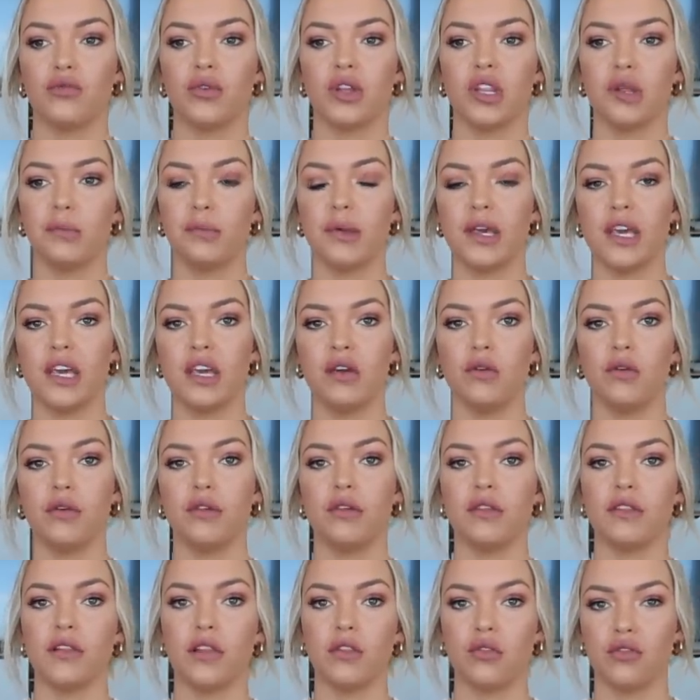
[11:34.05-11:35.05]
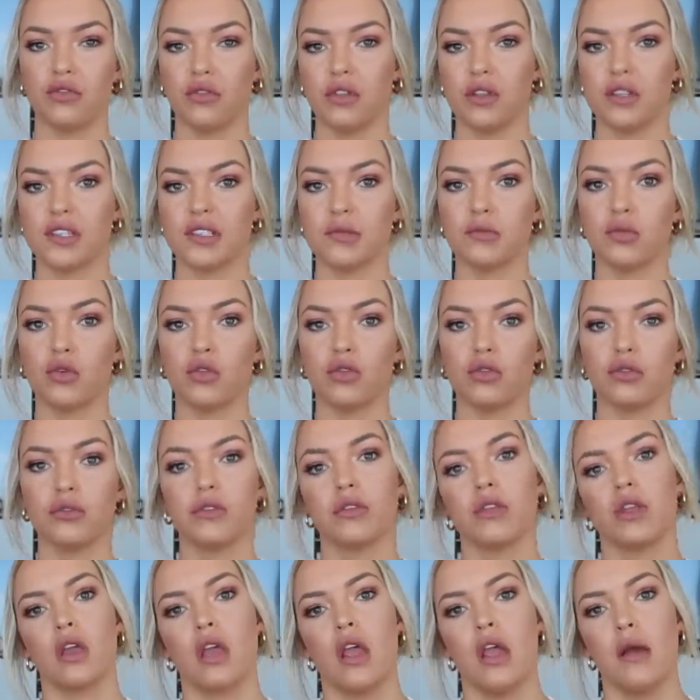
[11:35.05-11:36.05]
really big or you think they look really
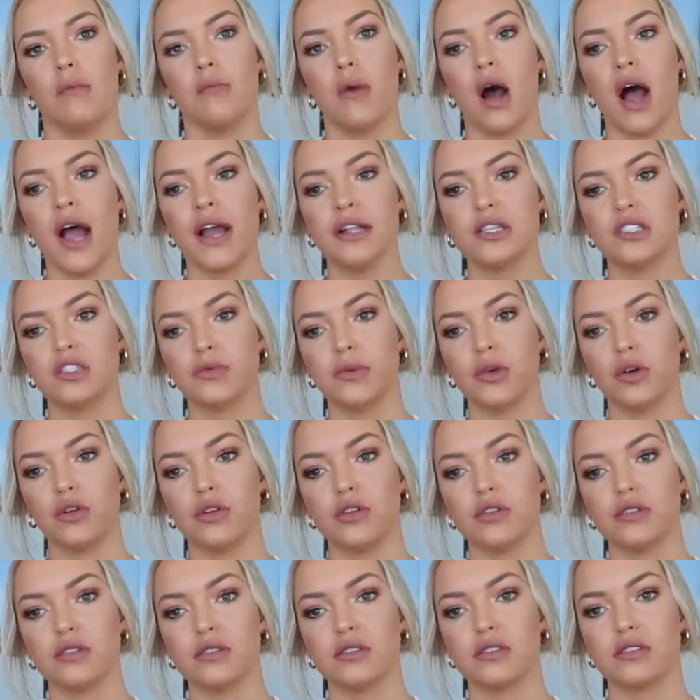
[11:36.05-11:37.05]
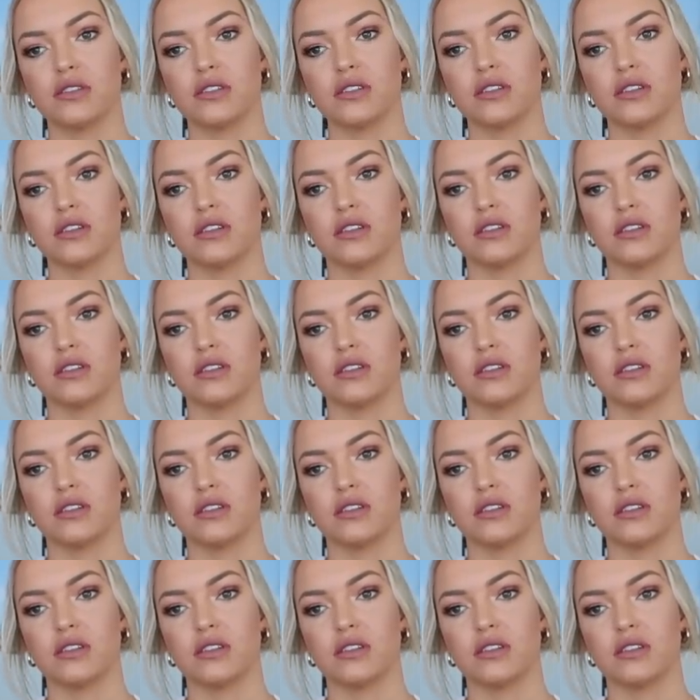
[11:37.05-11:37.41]
small. Mine, to be honest,